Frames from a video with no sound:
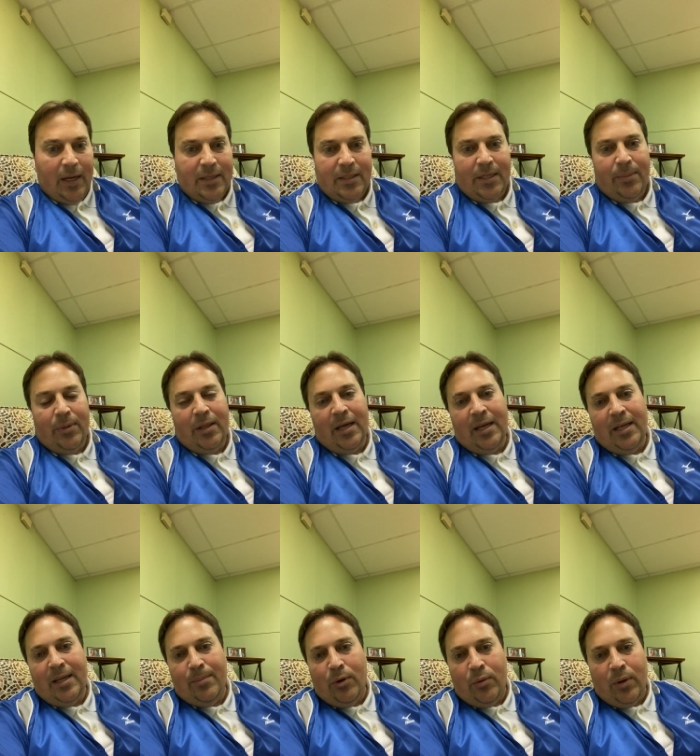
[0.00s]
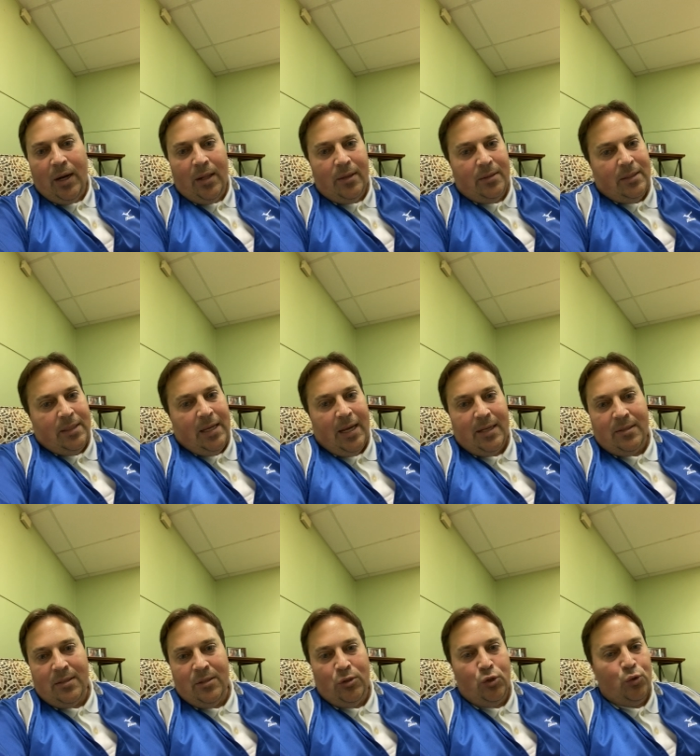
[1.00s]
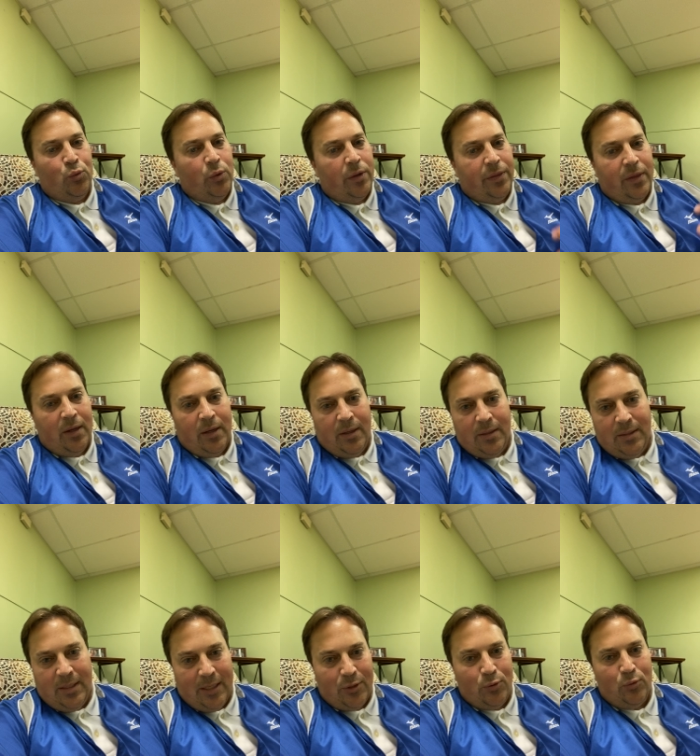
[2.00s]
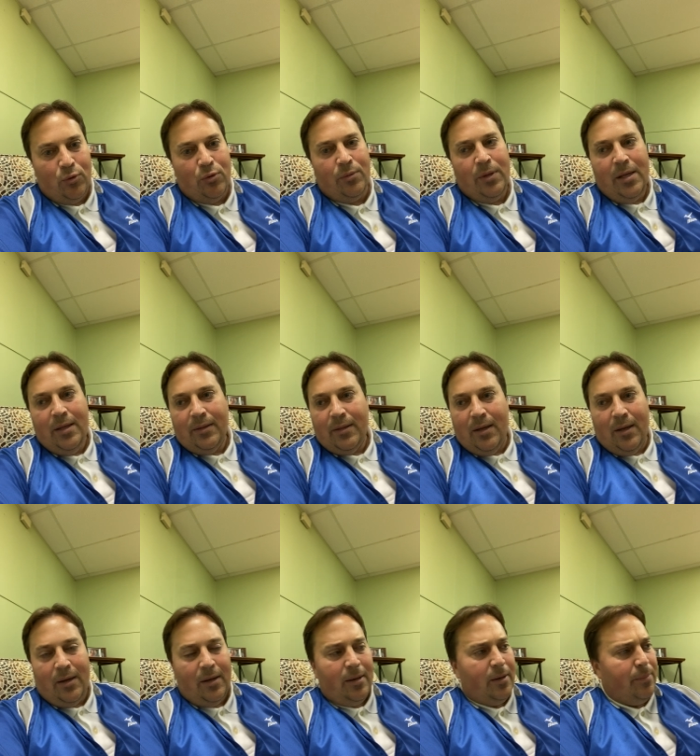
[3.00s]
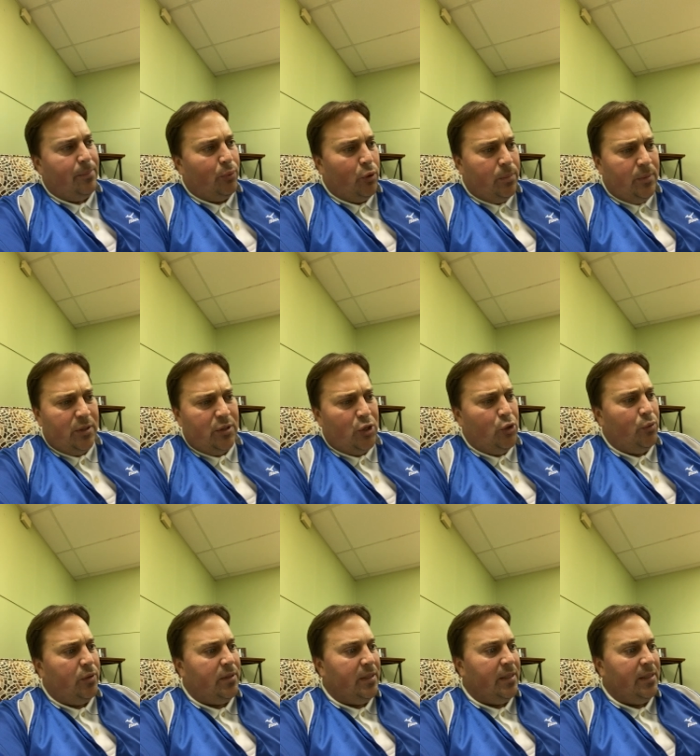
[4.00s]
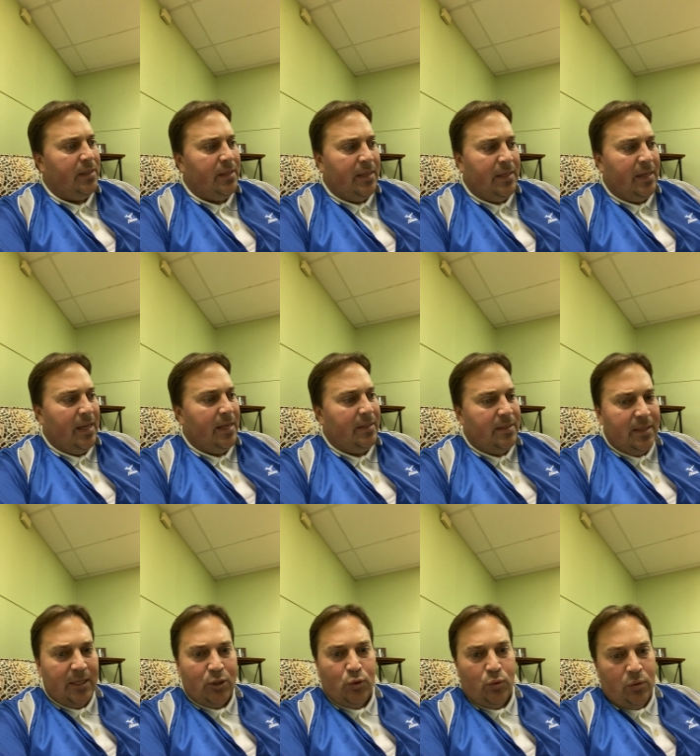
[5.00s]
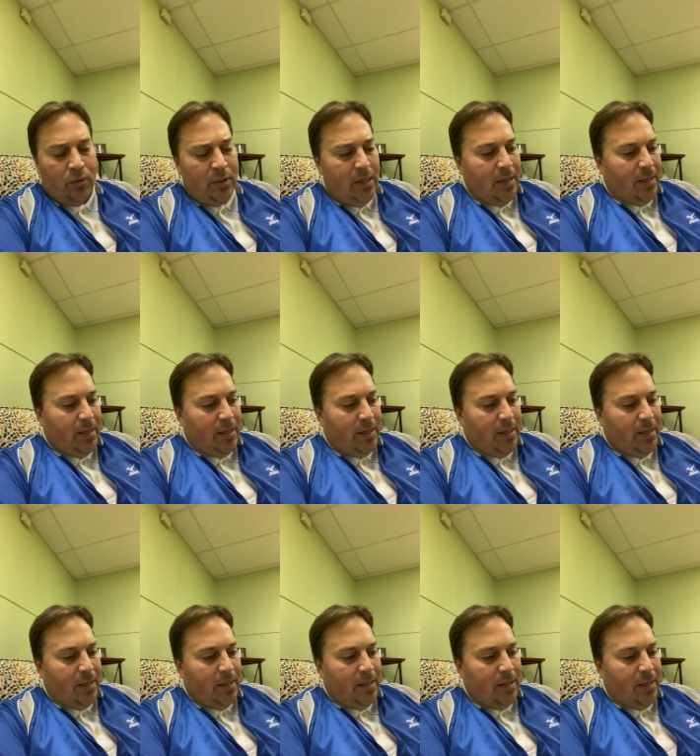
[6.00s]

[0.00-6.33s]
some of that immorality has to do with sexual promiscuity and sexual